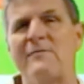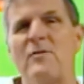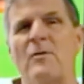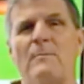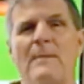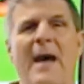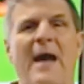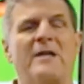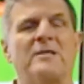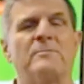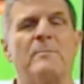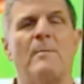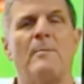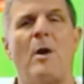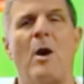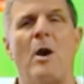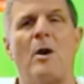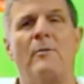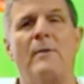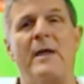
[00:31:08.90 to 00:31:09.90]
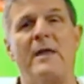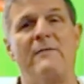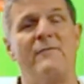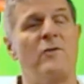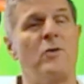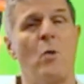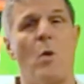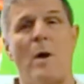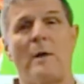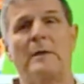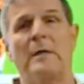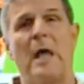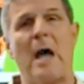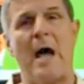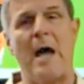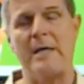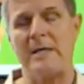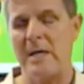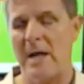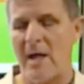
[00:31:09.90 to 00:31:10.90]
of your maximum heart rate. If you go
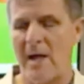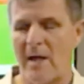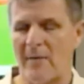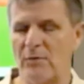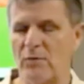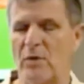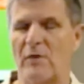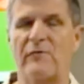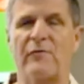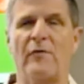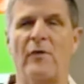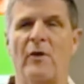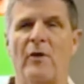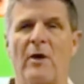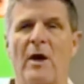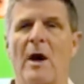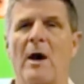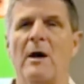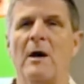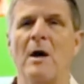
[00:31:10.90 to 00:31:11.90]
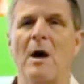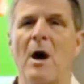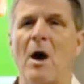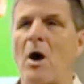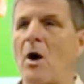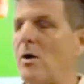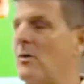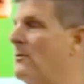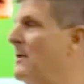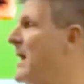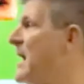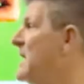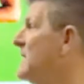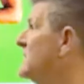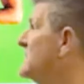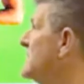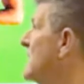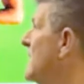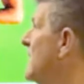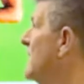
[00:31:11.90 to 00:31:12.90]
online and look for heart
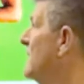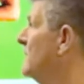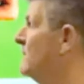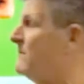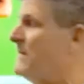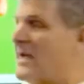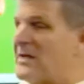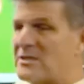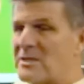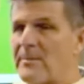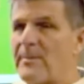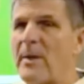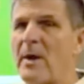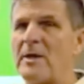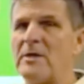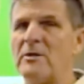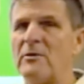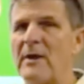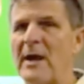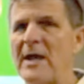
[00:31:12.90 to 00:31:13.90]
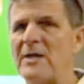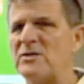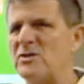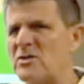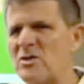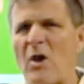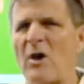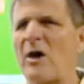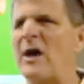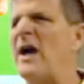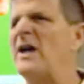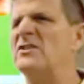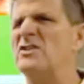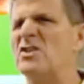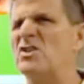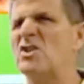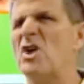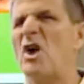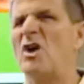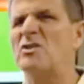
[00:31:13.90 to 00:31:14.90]
rate based upon your age, there's all kinds
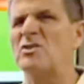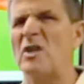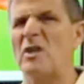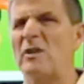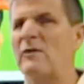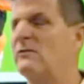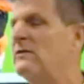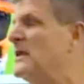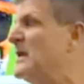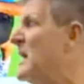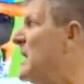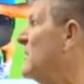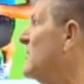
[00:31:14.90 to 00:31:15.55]
of charts all over the